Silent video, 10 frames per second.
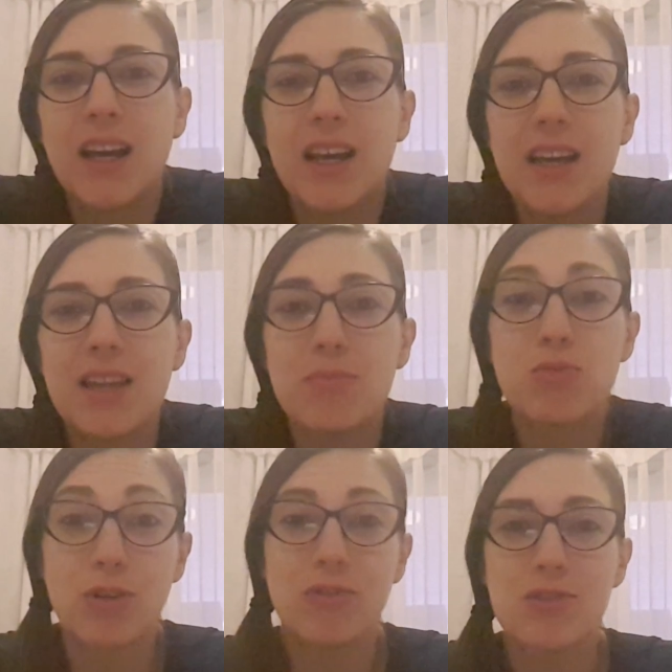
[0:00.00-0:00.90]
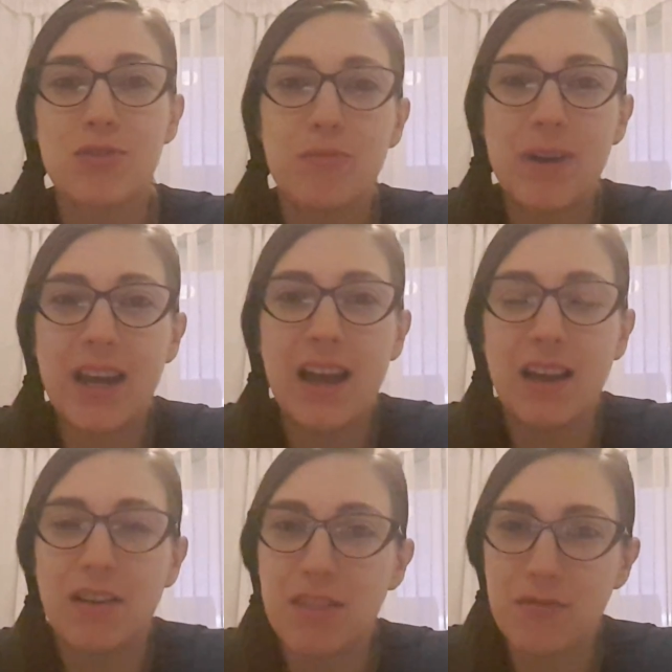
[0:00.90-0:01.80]
the progress of my
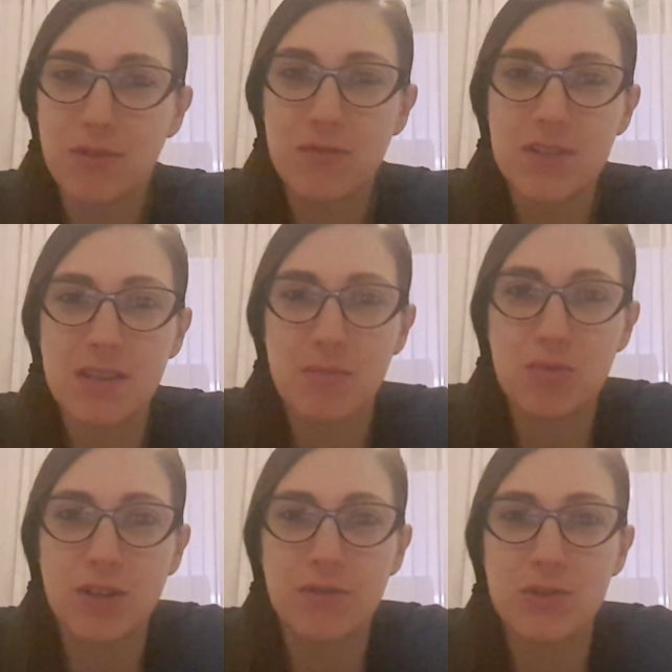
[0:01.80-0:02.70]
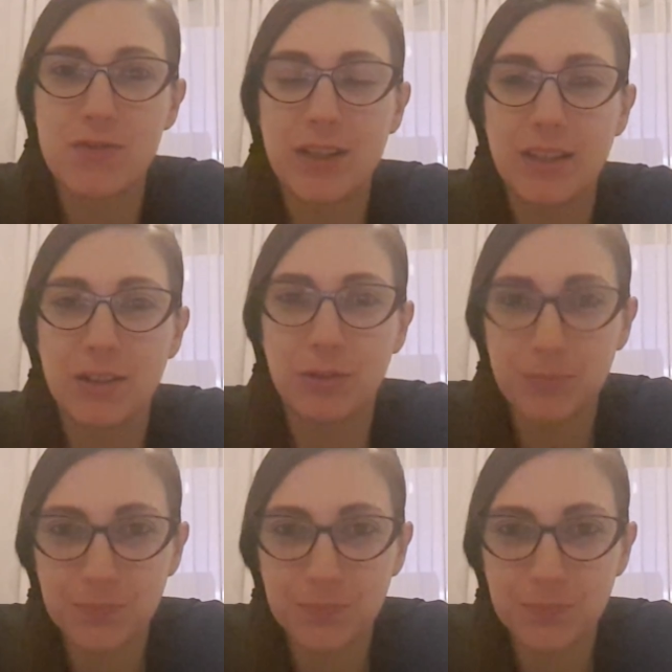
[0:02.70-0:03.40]
health, if you've seen the previous video.